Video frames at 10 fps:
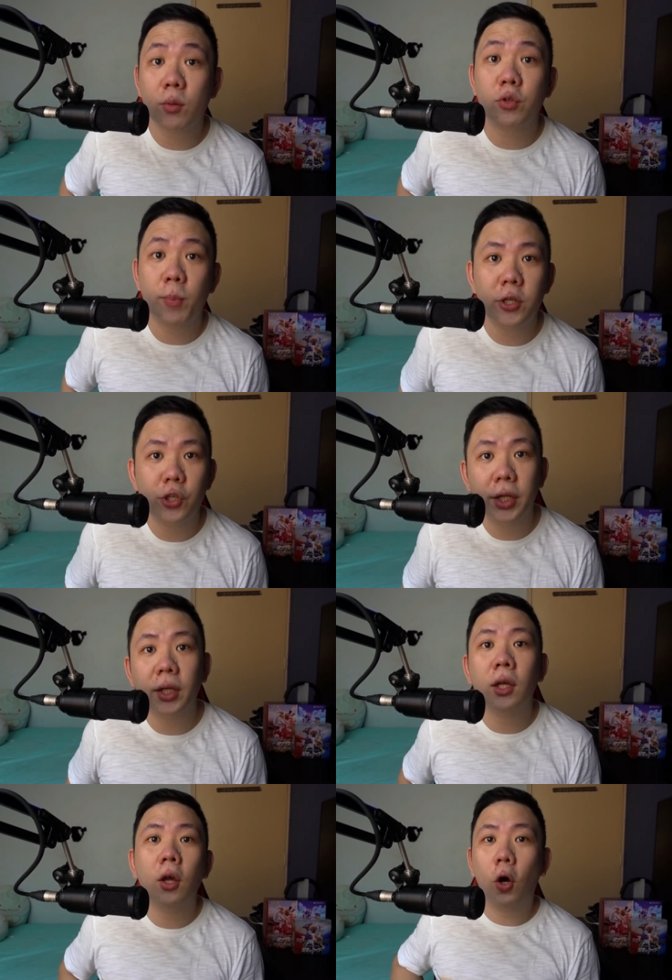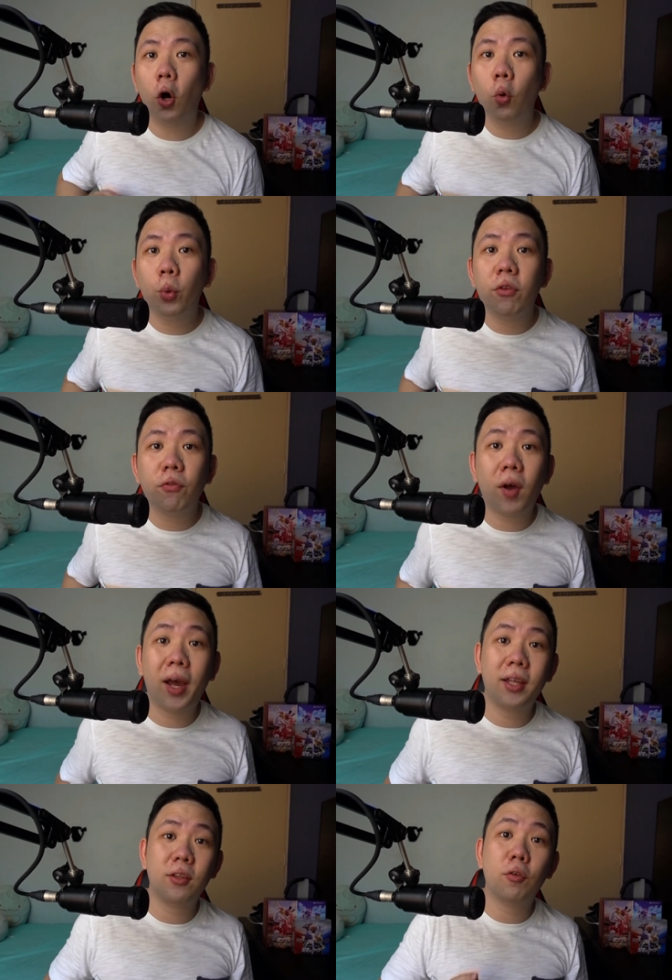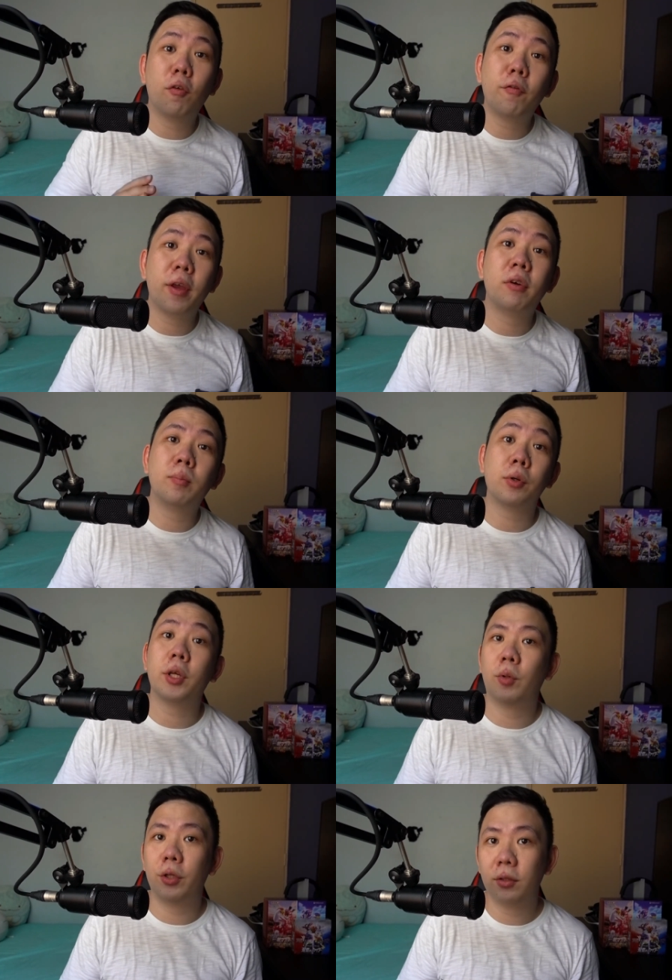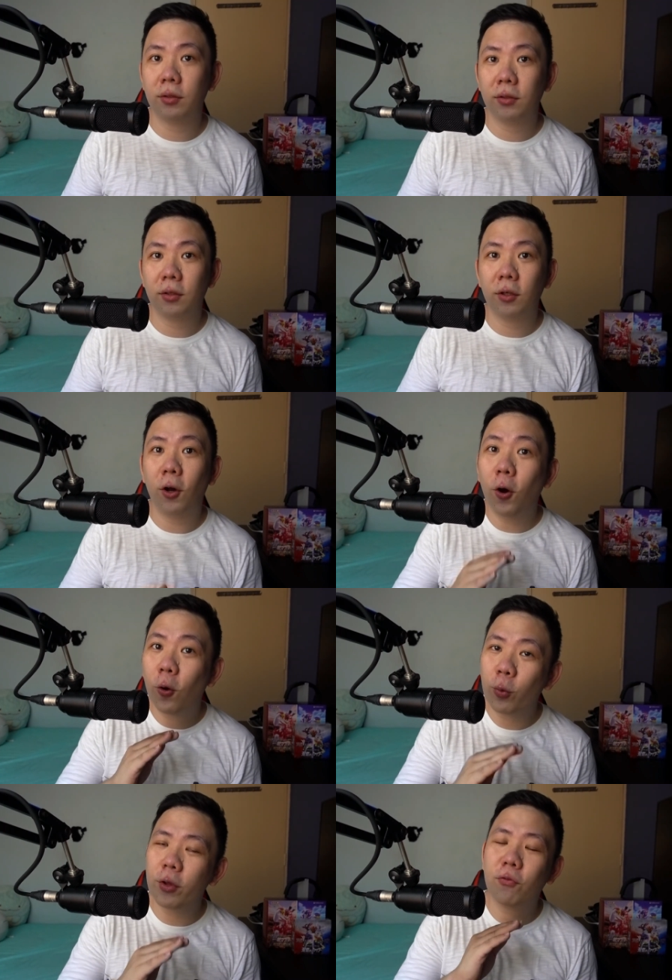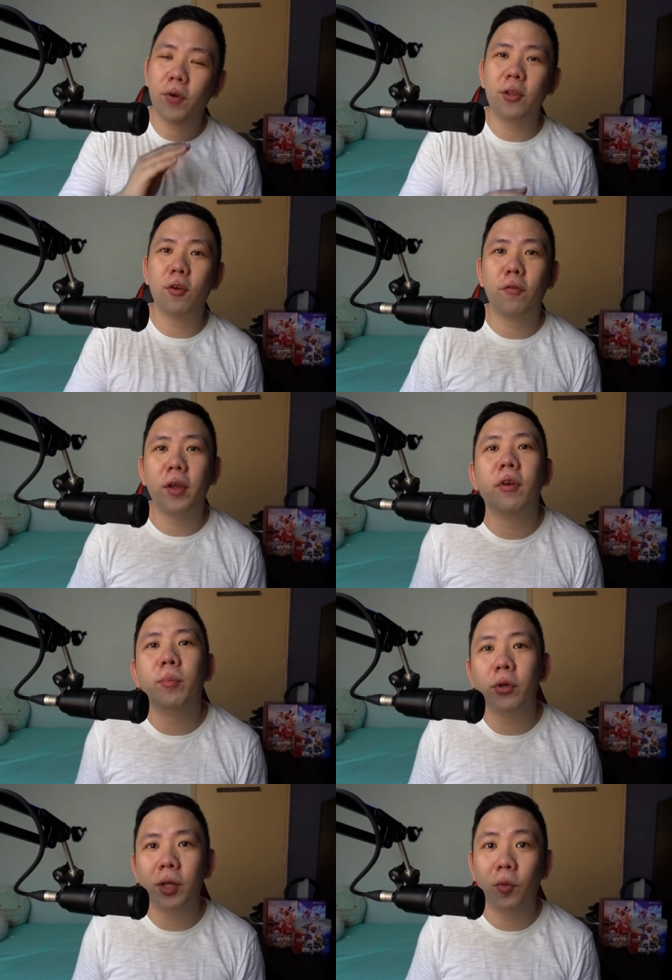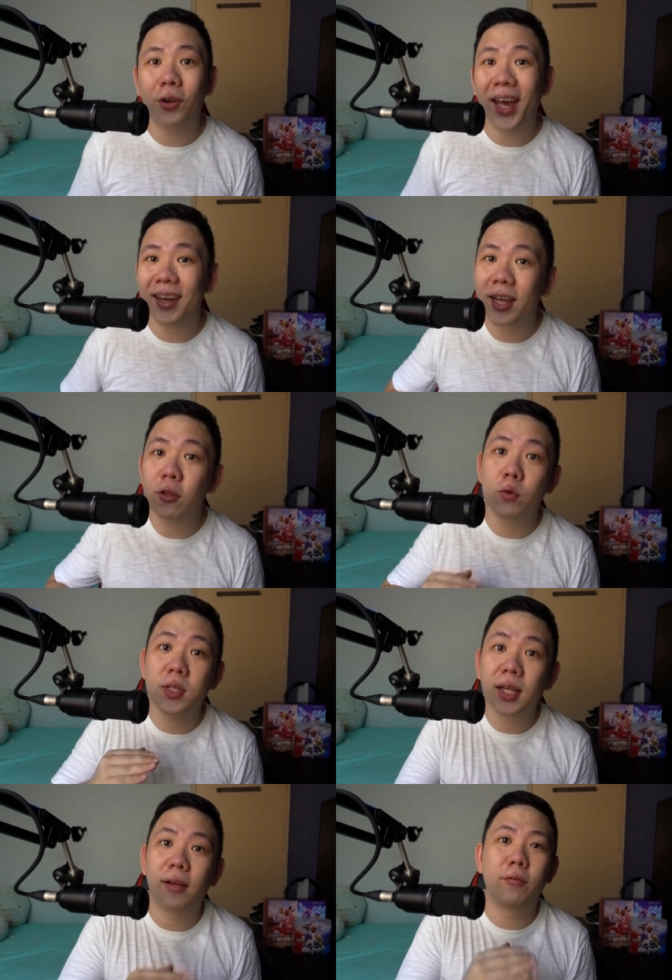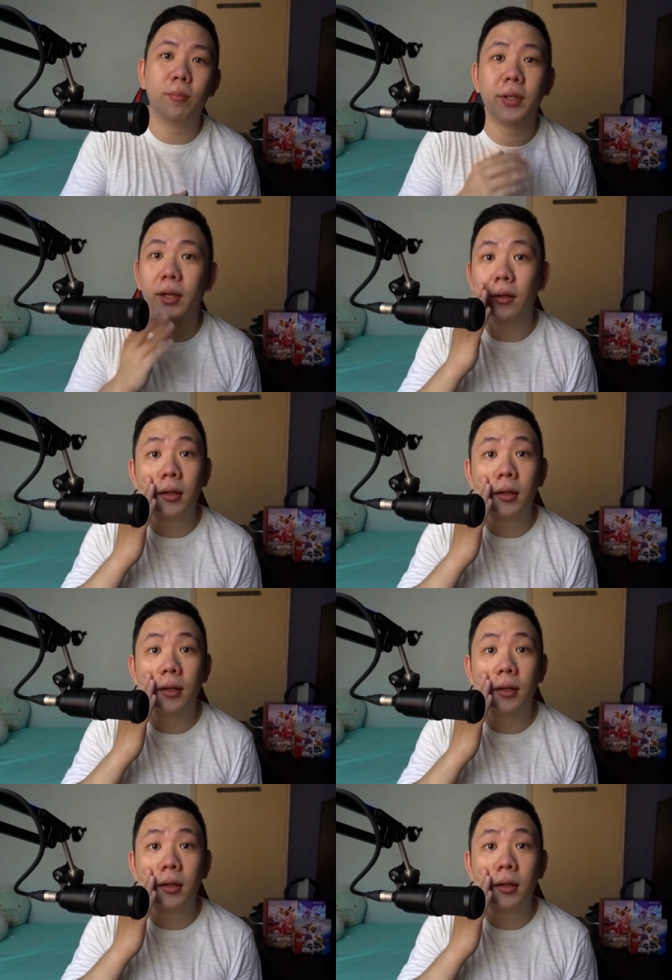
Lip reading: I was mentioning, always find your favorite Pokemon. Always find your favorite Pokemon and then you start from there.